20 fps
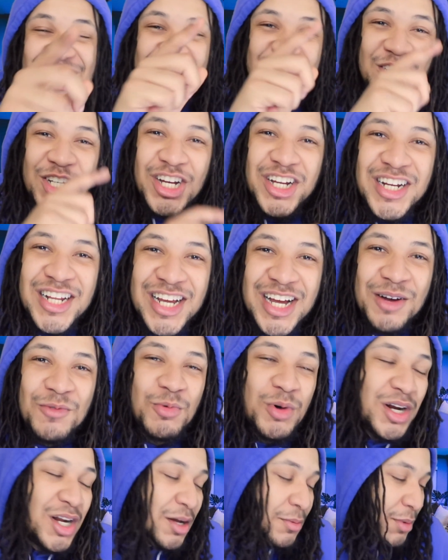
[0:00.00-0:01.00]
got y'all, nigga.
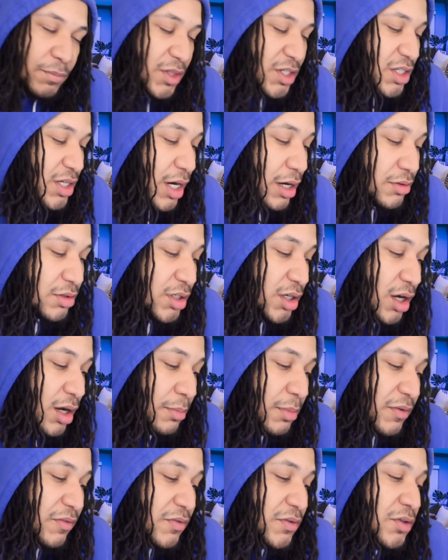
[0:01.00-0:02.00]
I'm one up. Shout out to
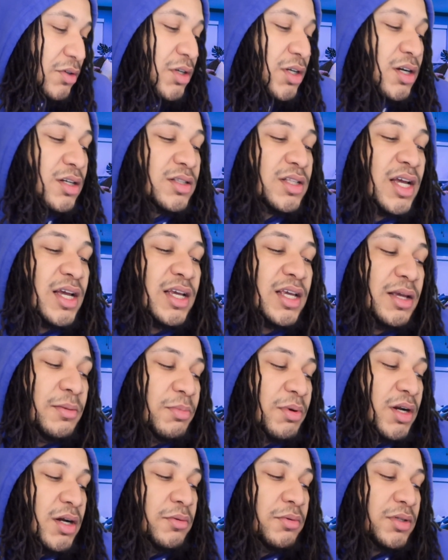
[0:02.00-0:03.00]
y'all, man, for doing y'all thing.
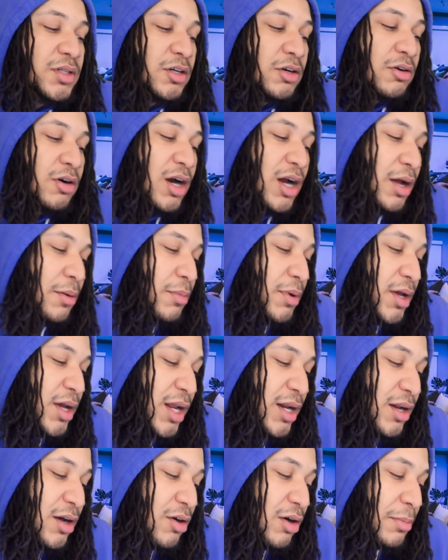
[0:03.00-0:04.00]
Keep it up with the grind,
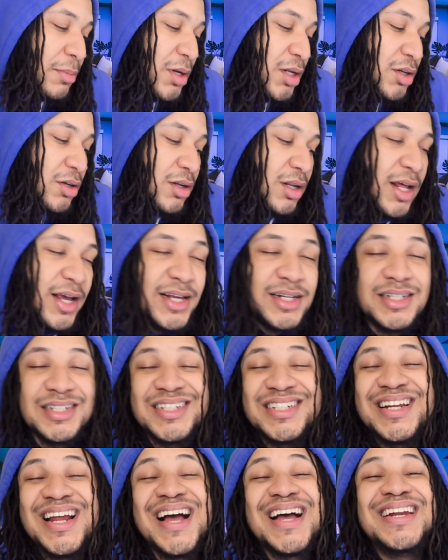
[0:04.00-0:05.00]
man. I know I'm a little late.
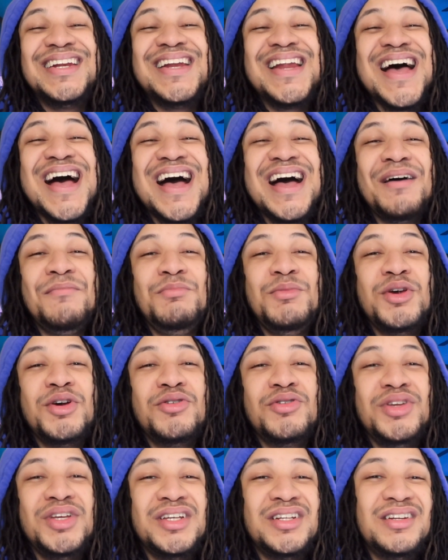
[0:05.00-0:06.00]
This got nine
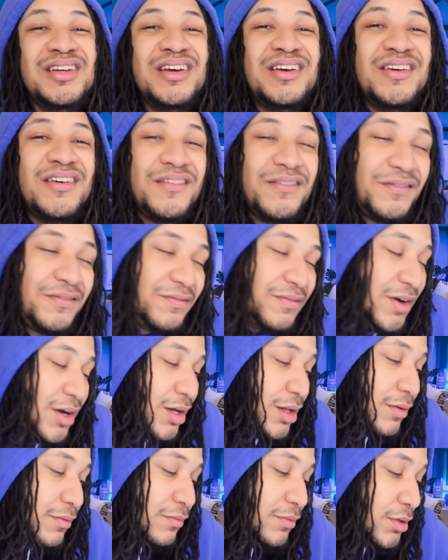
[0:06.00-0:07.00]
million
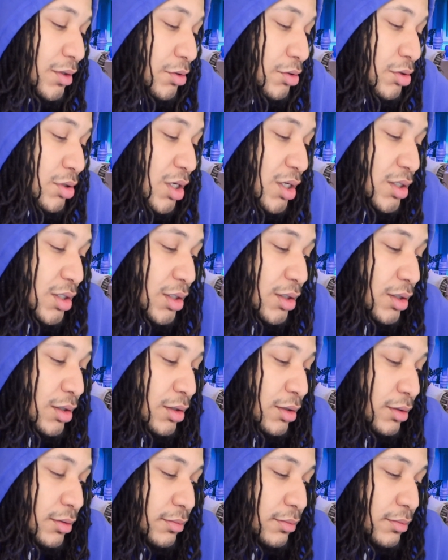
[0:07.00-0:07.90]
fucking views. Let's get it.